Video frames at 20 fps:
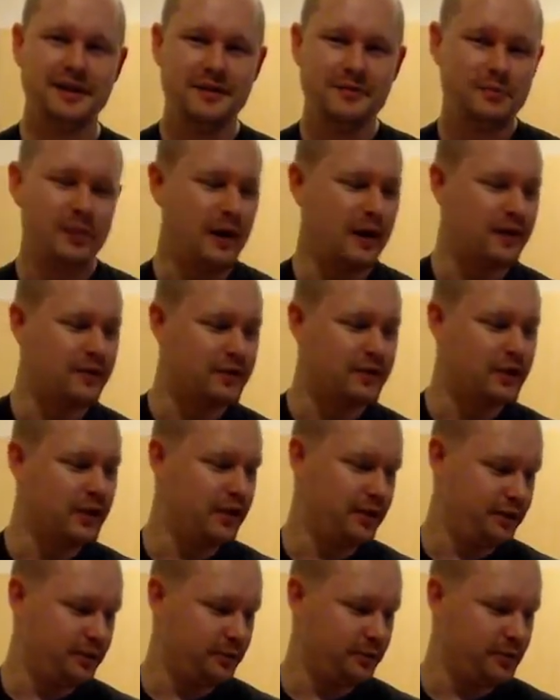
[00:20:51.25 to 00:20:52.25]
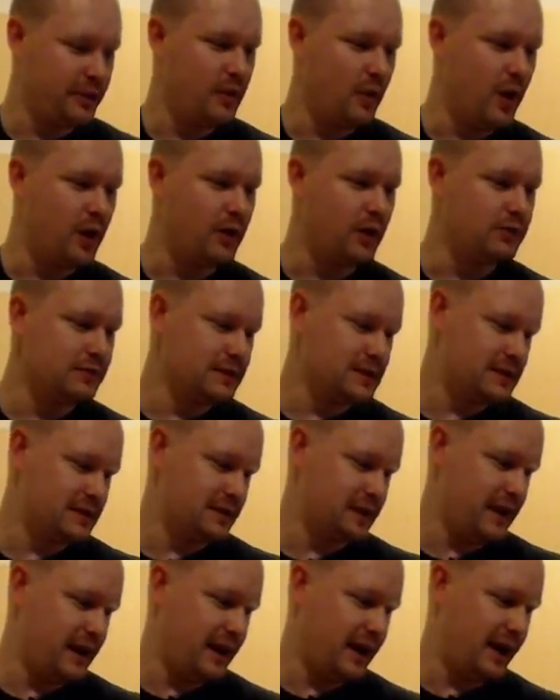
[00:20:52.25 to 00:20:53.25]
but I've got 3 rolls
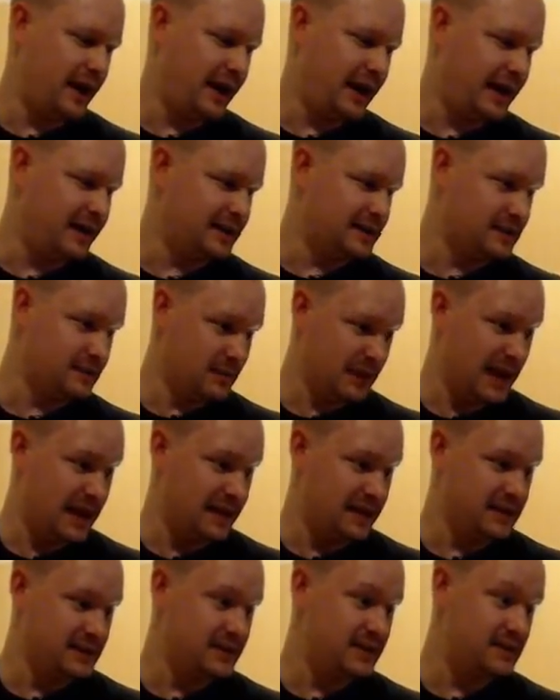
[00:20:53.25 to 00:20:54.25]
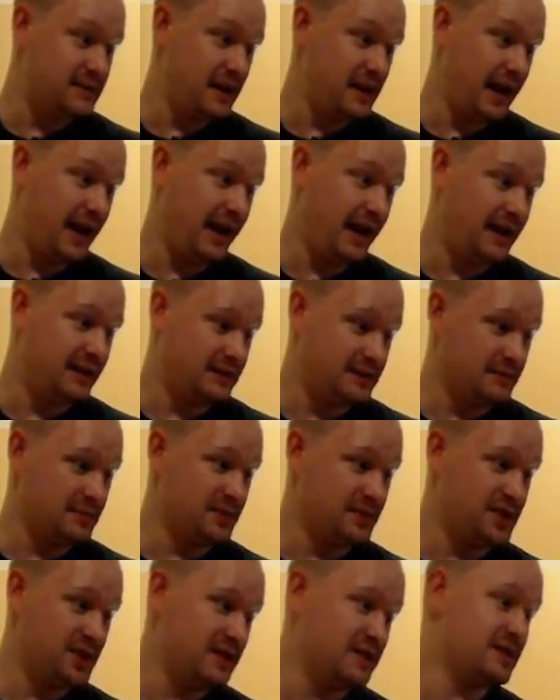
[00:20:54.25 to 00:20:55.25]
and some lettuce and some
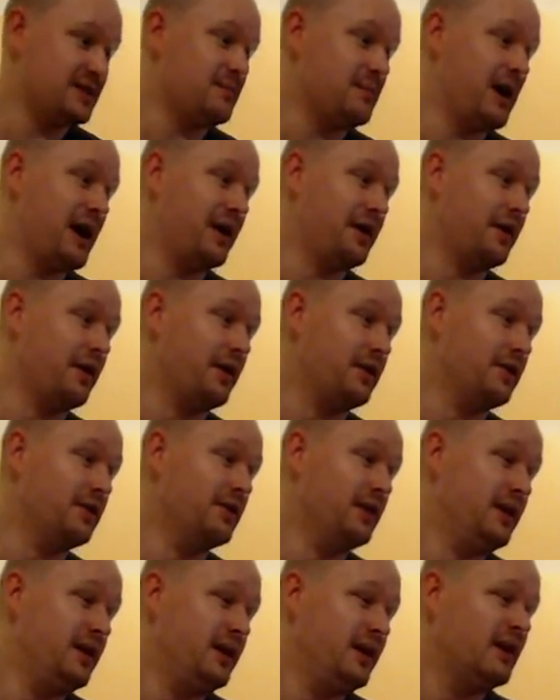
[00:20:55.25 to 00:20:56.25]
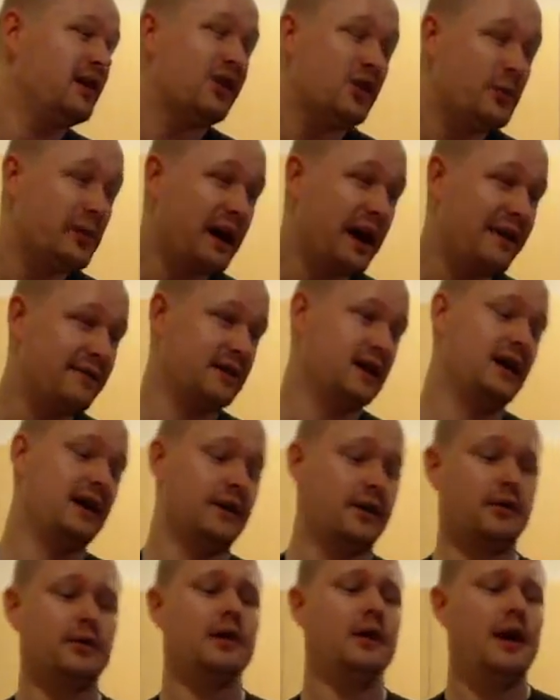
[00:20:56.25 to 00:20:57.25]
cheese and tomato, a little bit of avocado,